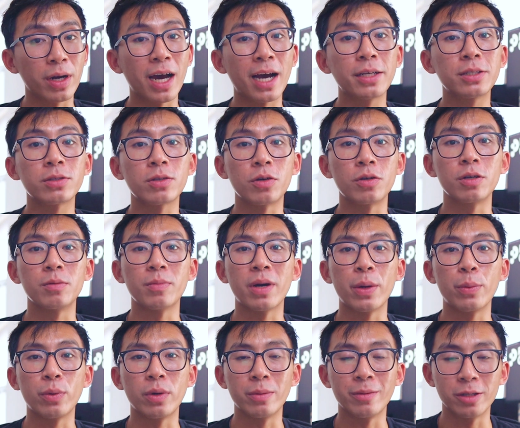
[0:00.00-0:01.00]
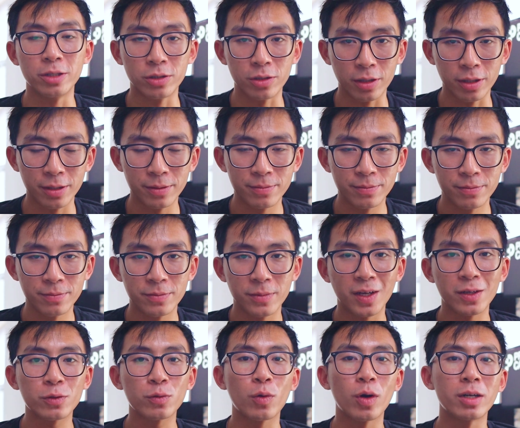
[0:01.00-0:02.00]
when I started my pre-med journey.
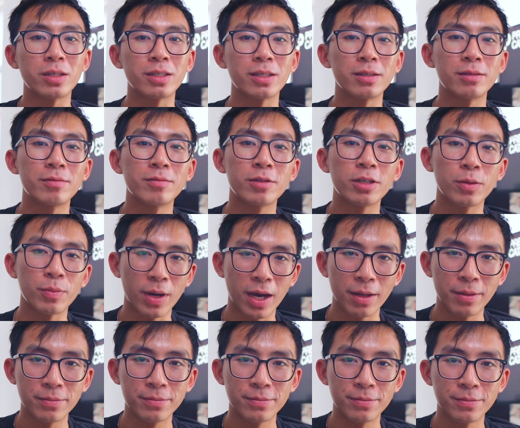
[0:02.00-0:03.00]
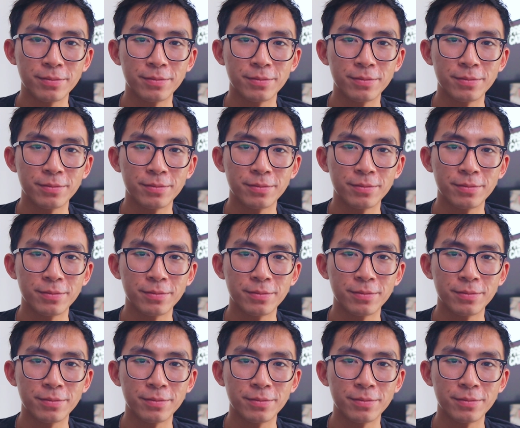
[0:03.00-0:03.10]
Thanks for watching. Goodbye.